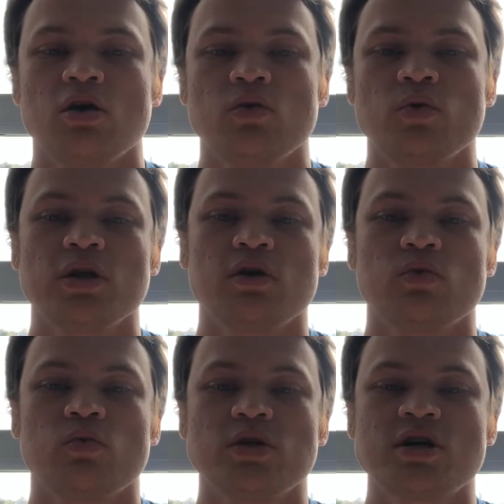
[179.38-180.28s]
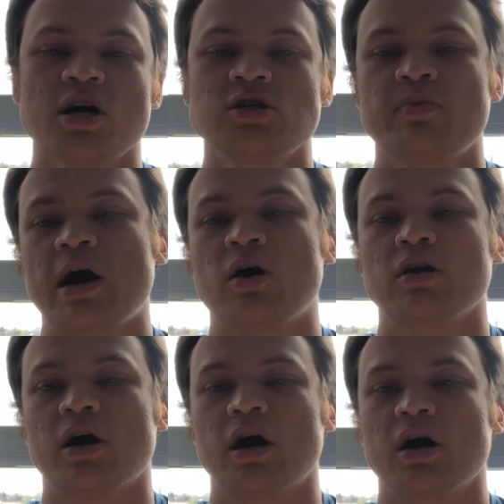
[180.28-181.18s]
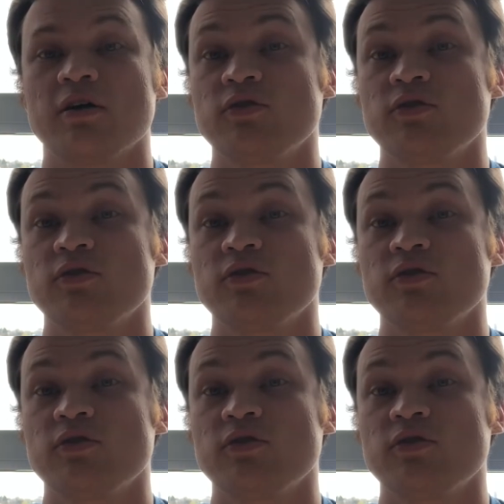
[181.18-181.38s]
we talked about if